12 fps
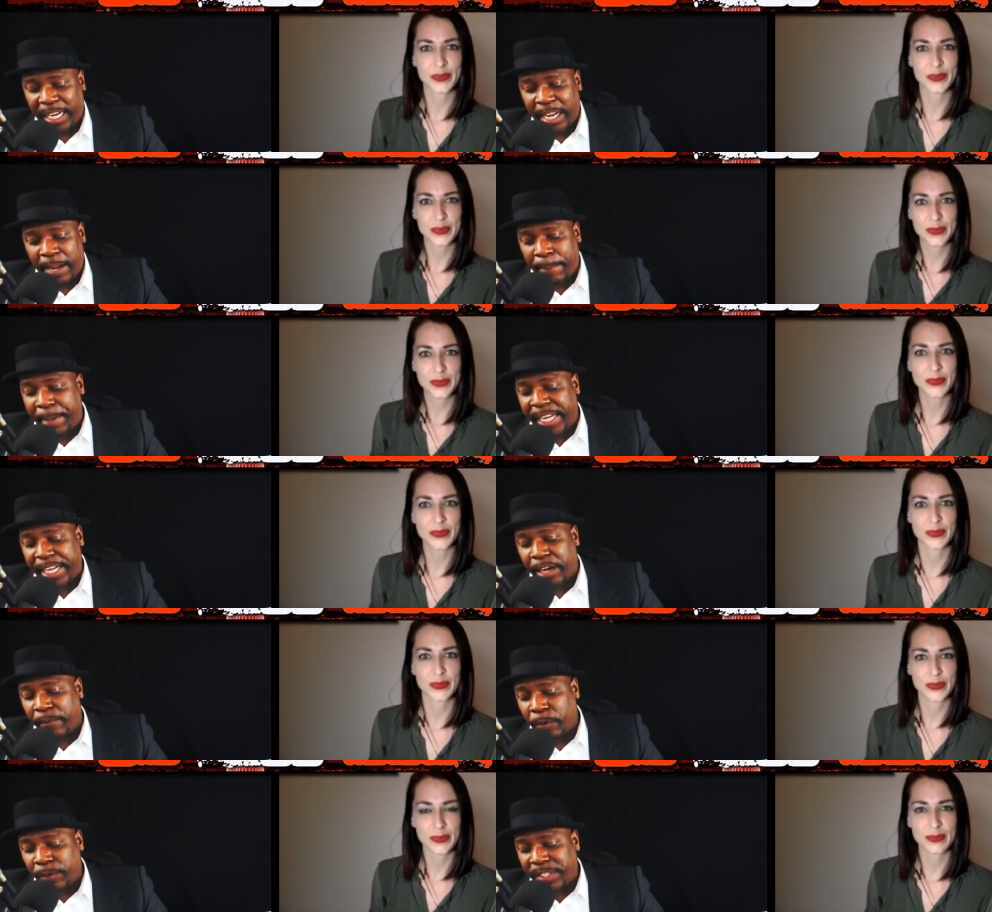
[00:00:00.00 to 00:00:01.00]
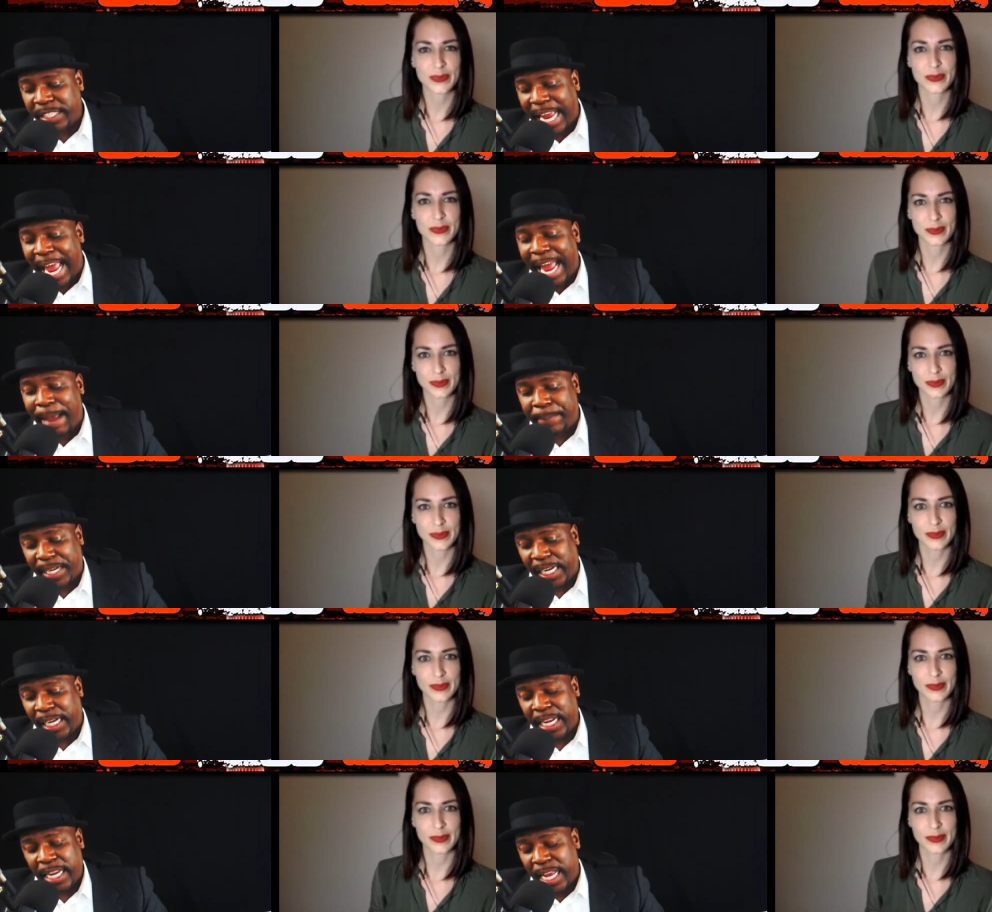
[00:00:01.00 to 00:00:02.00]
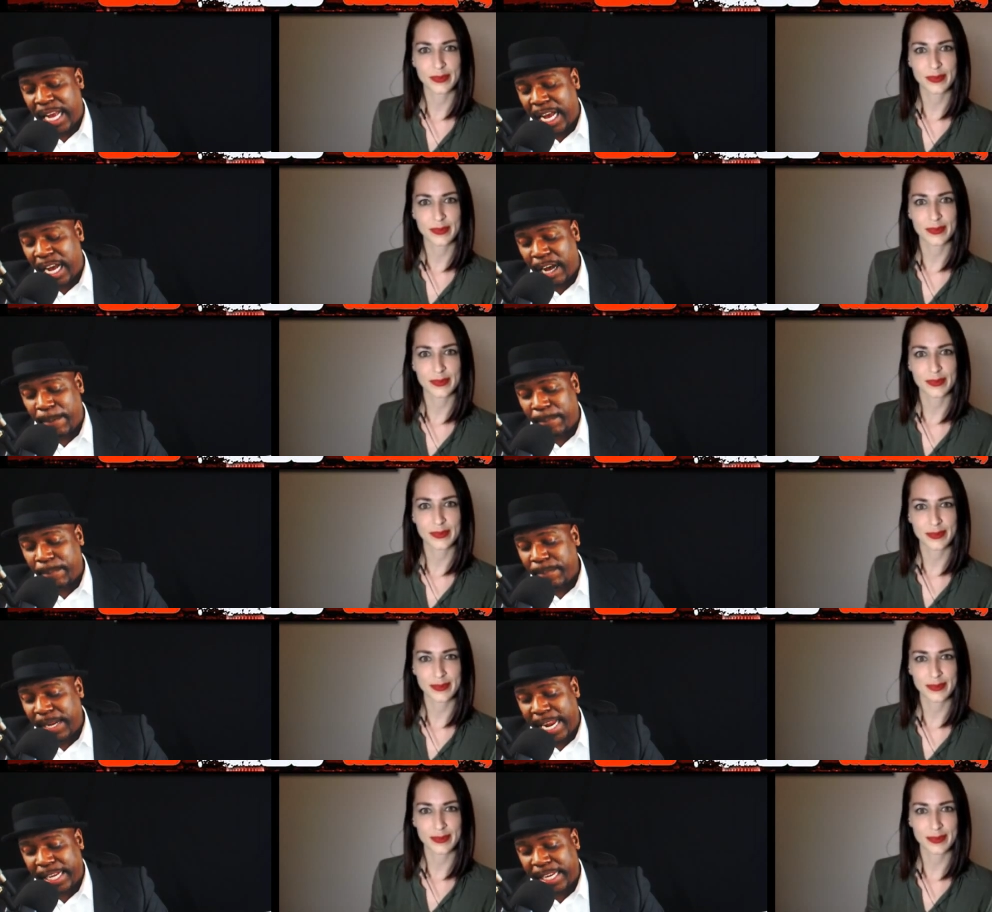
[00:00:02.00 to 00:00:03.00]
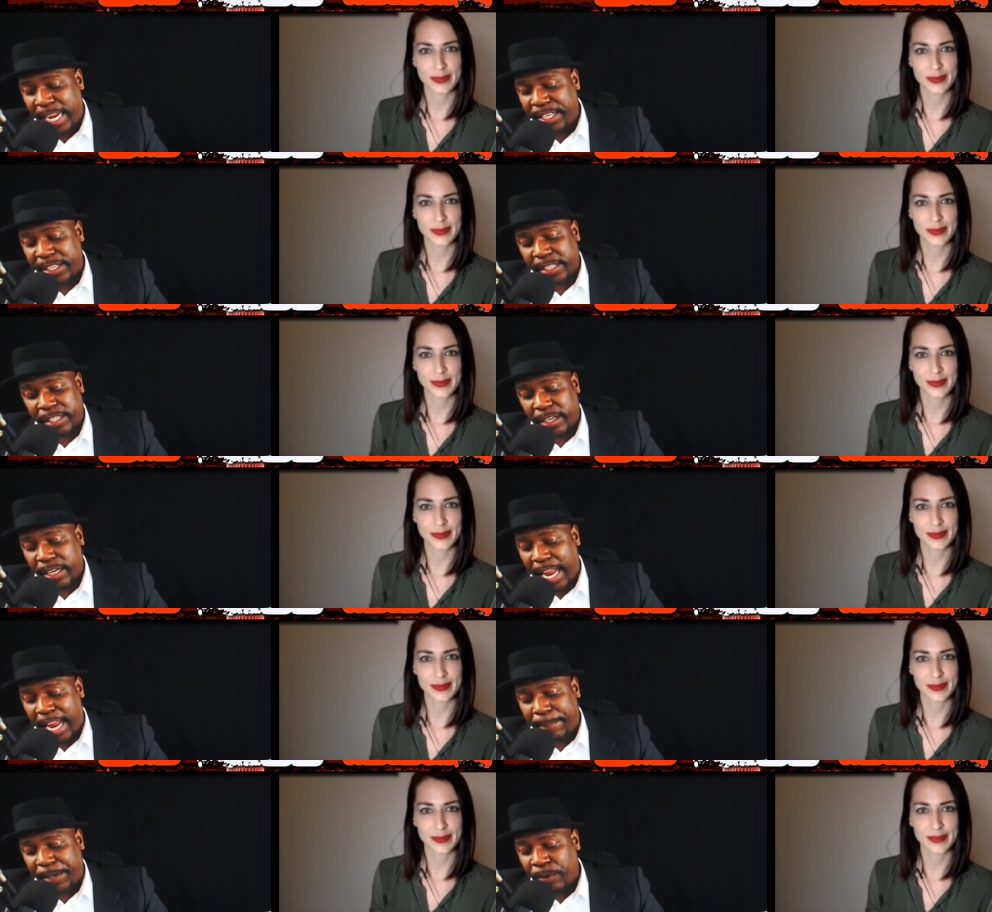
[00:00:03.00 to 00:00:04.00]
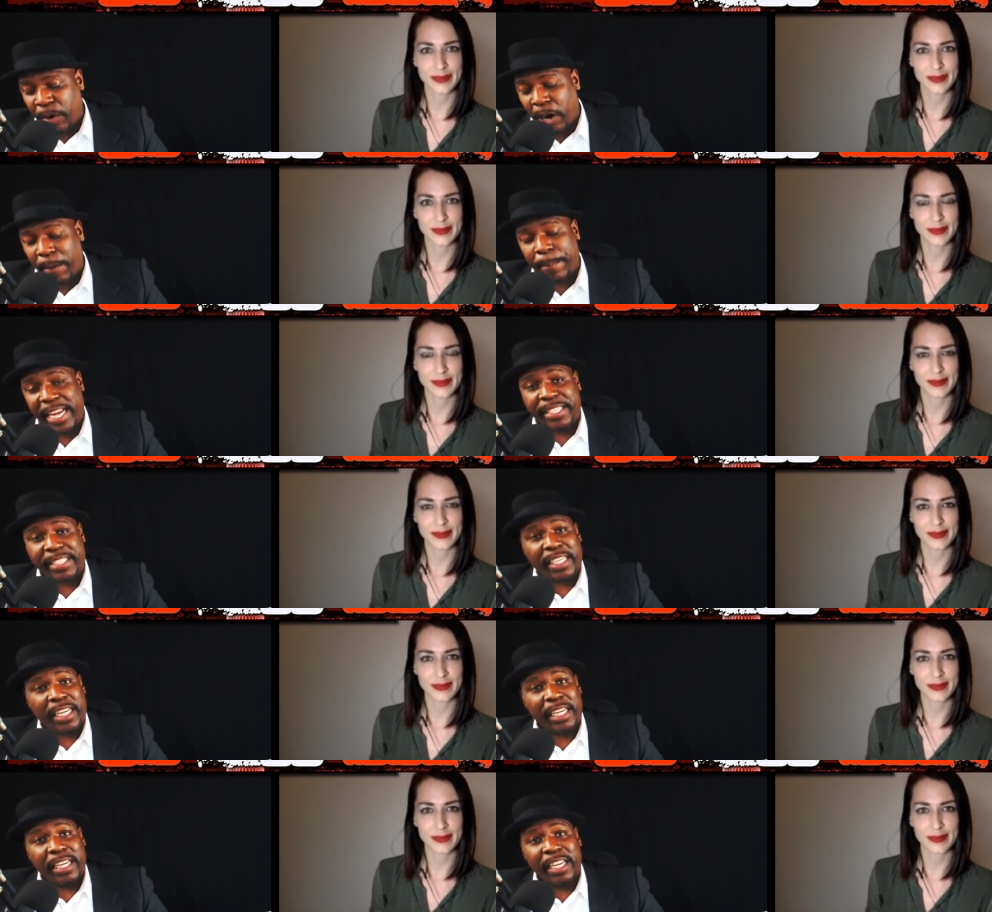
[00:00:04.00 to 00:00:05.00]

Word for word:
Speaker 1: Media Roots Abby. And look, Abby, you are amazing.